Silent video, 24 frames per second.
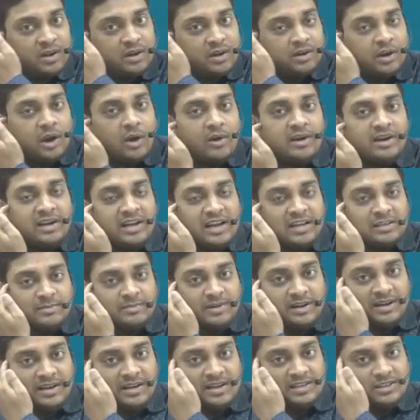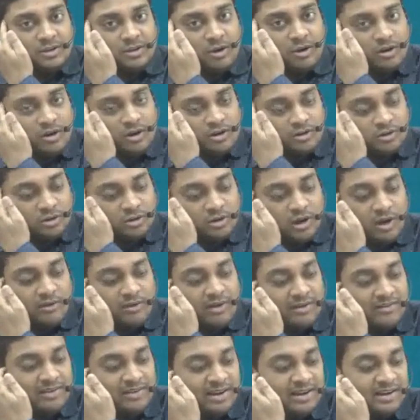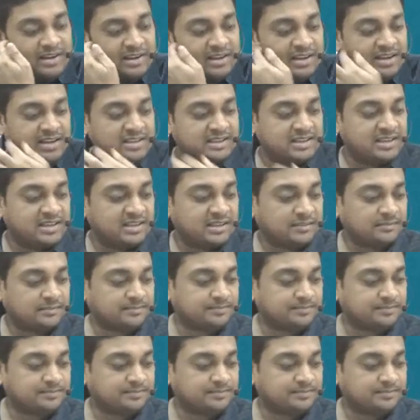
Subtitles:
Now it has been dishonored, so now I will increase it.